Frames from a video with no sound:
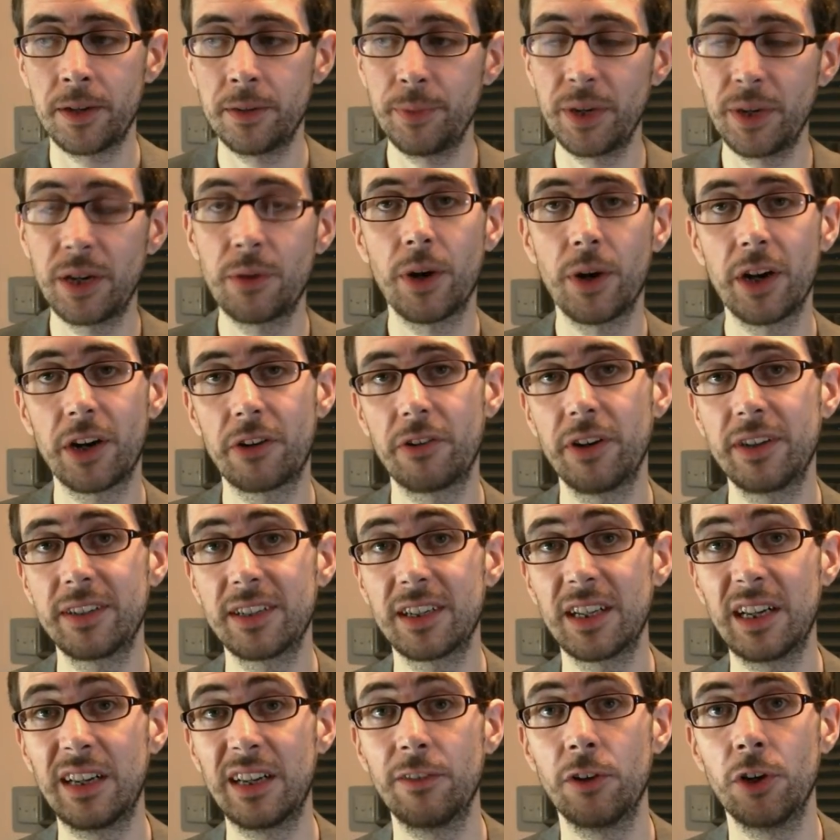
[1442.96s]
to be quite
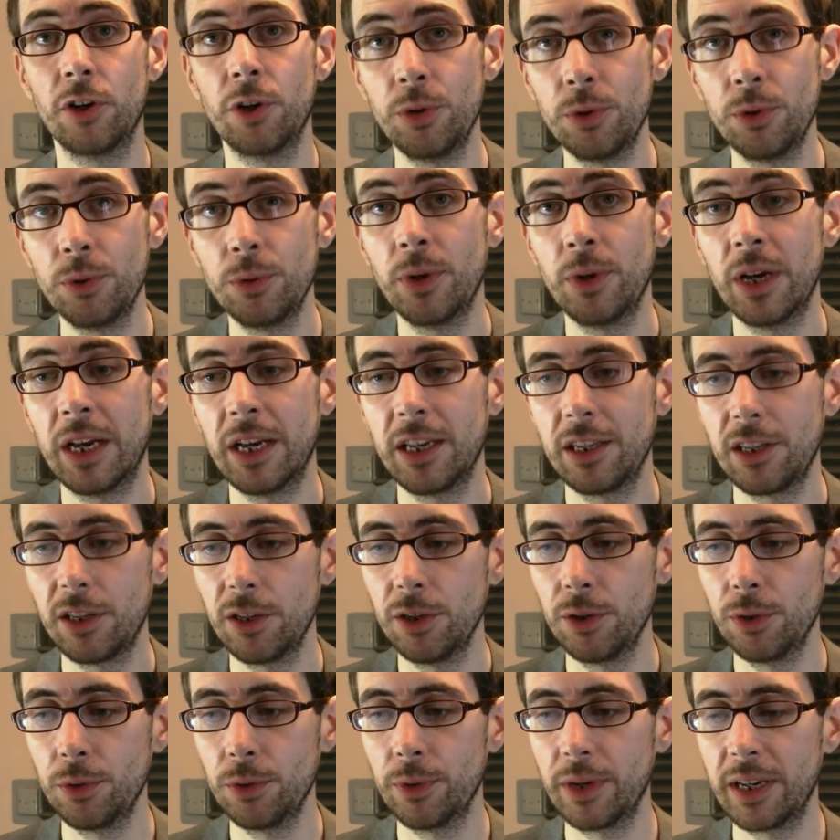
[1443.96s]
critical of who
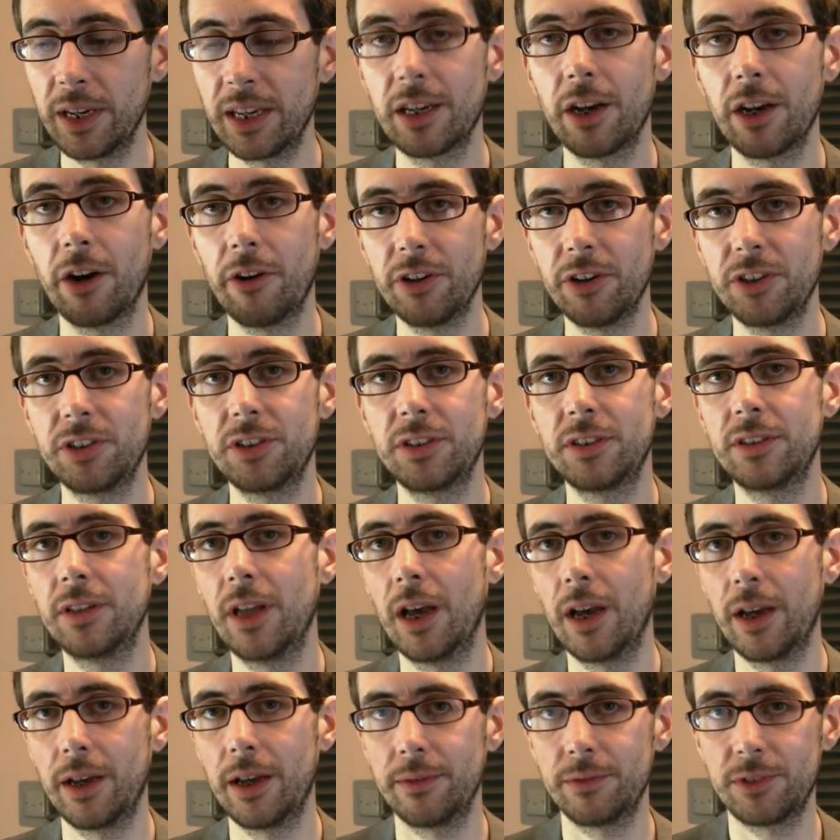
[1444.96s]
you encourage
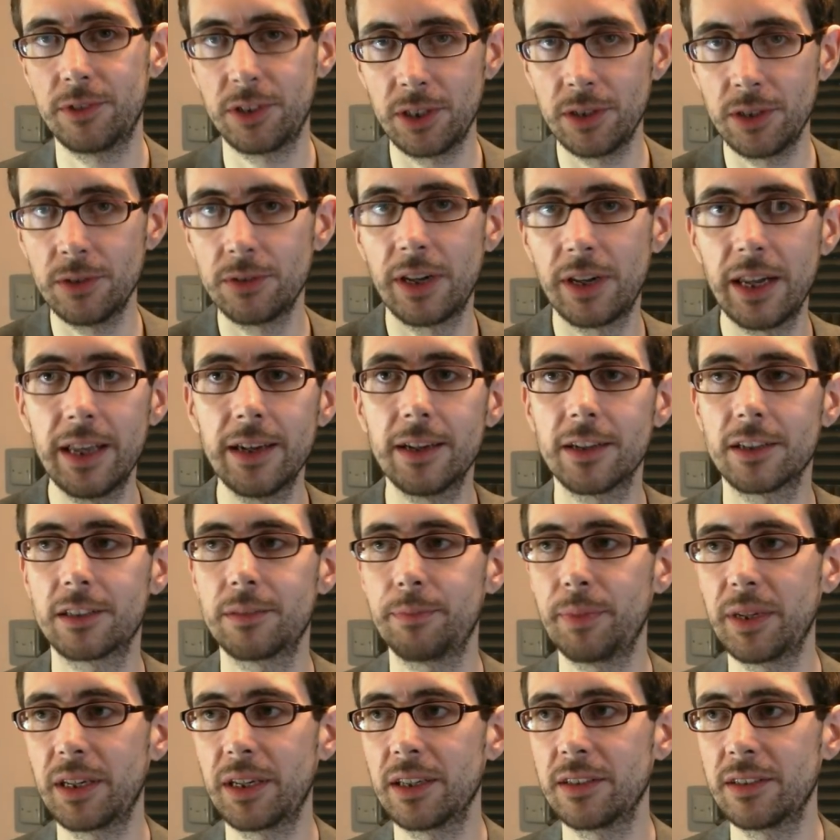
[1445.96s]
uh, to use
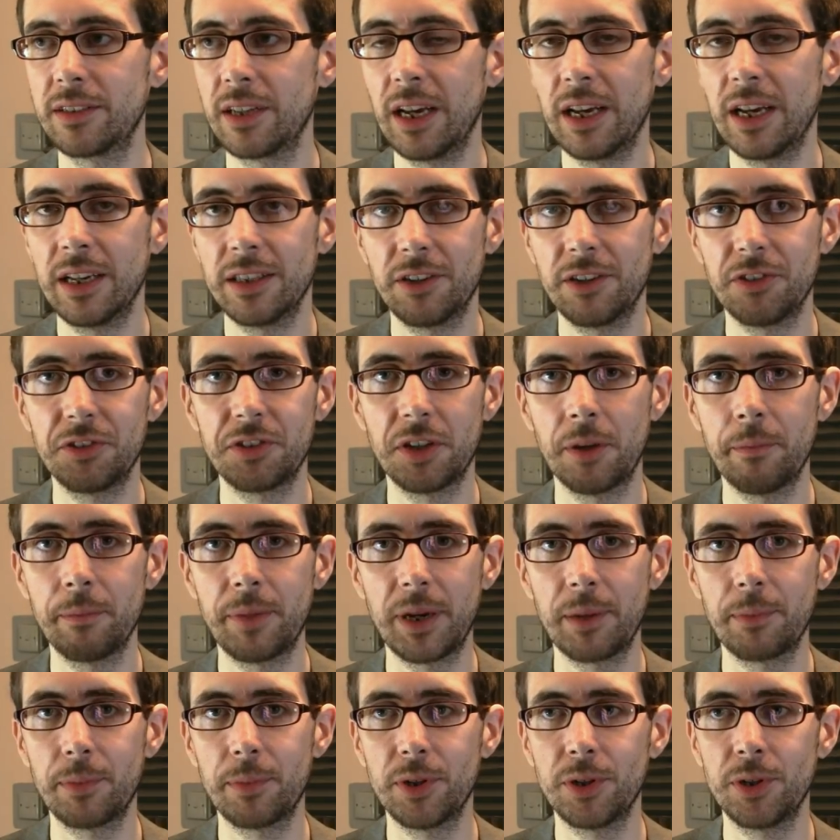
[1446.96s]
Linux, because there are some
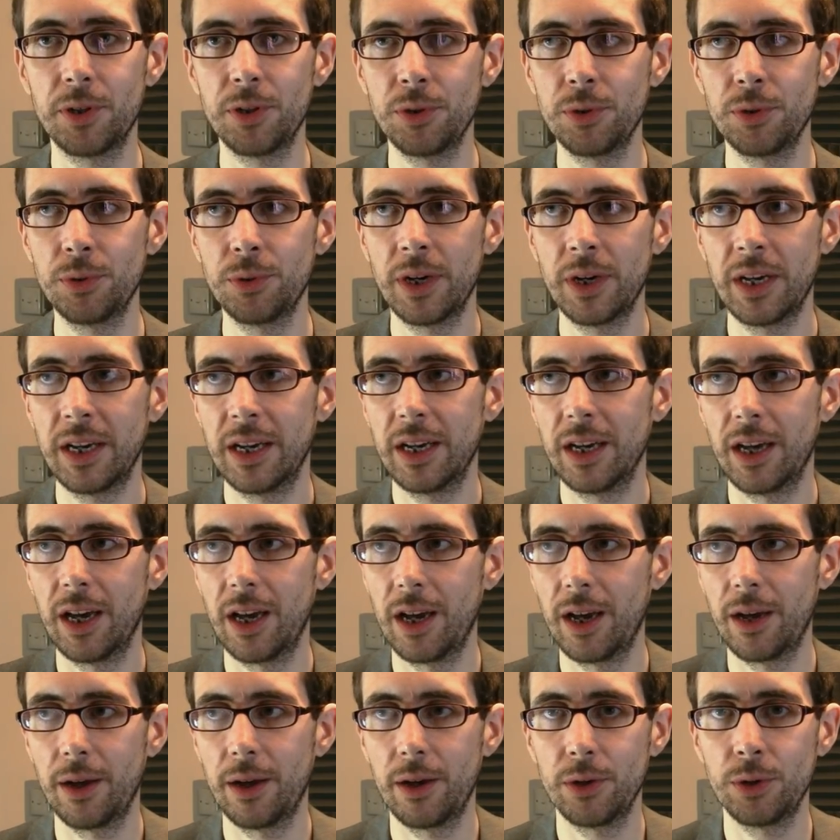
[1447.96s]
people who
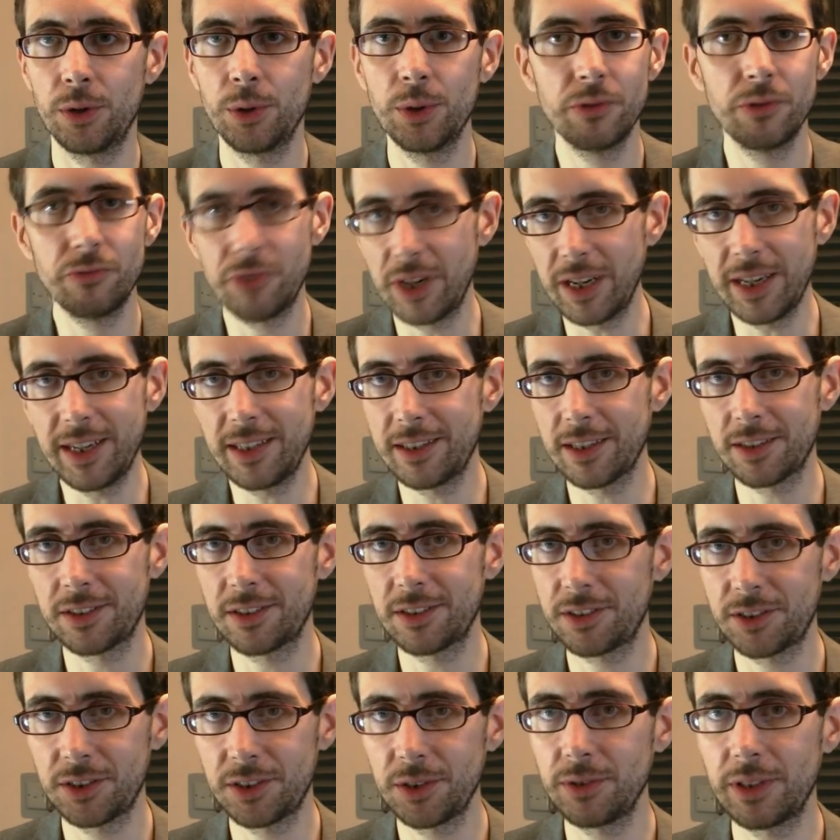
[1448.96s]
uh, who it really
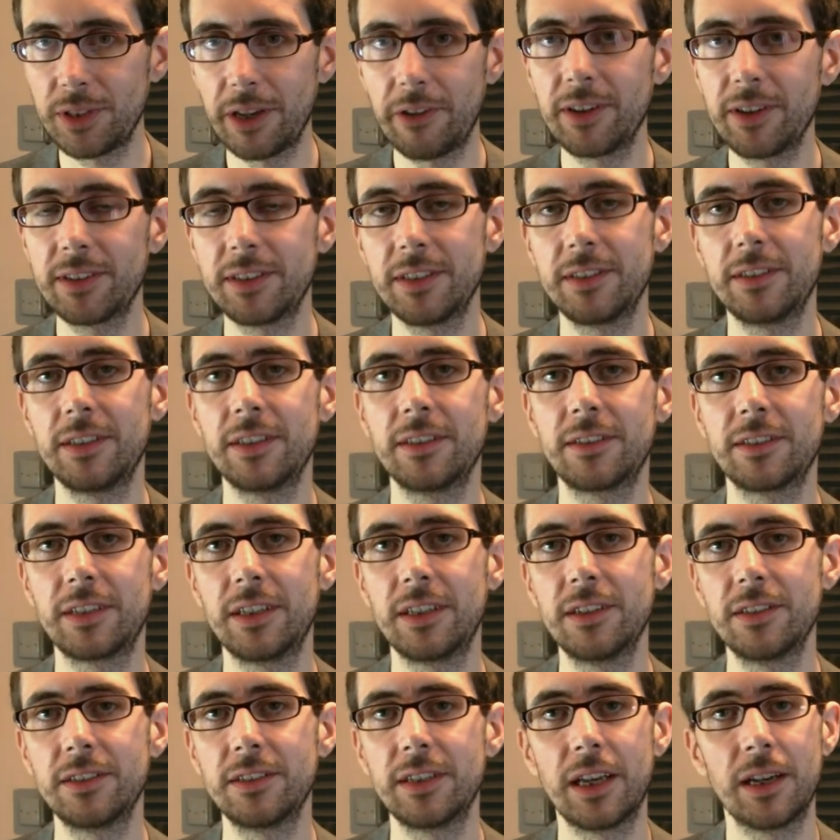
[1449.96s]
doesn't suit their existing
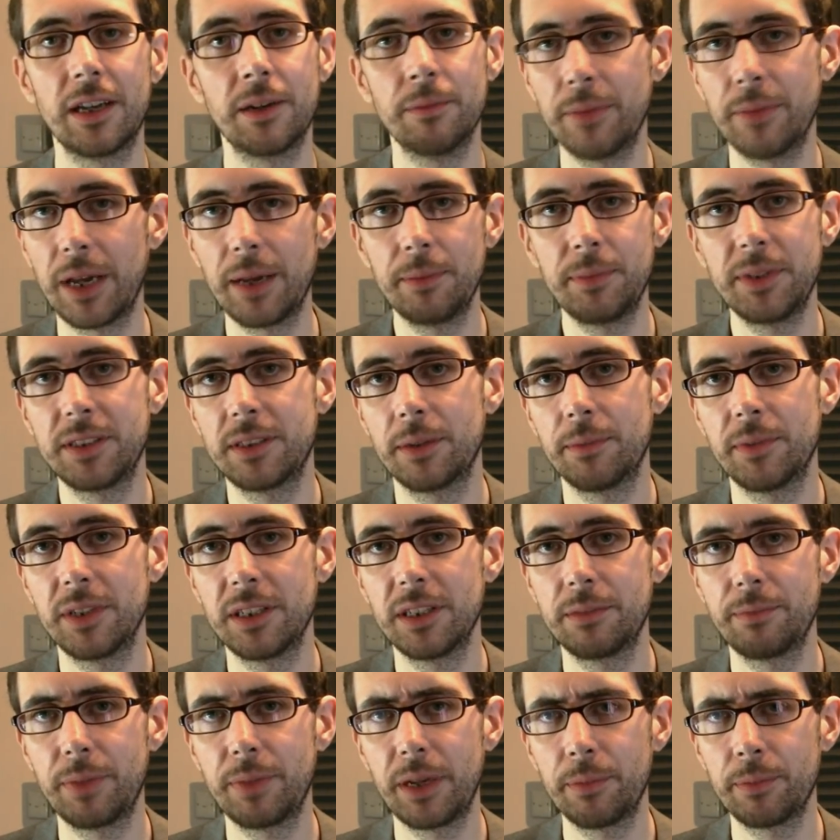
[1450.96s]
skill set, and maybe some of
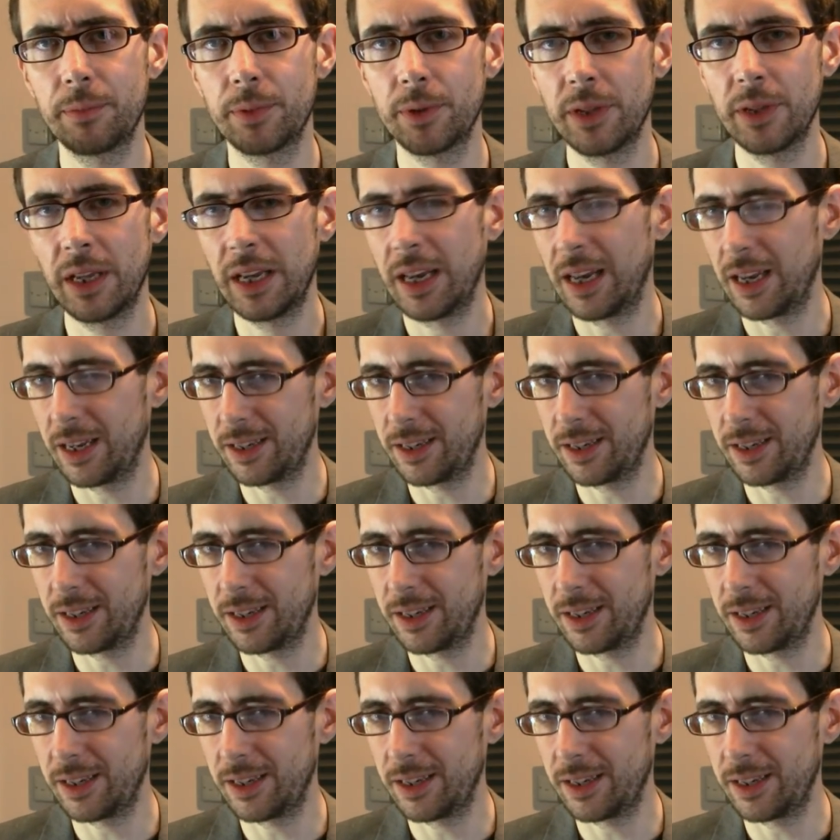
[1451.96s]
these people,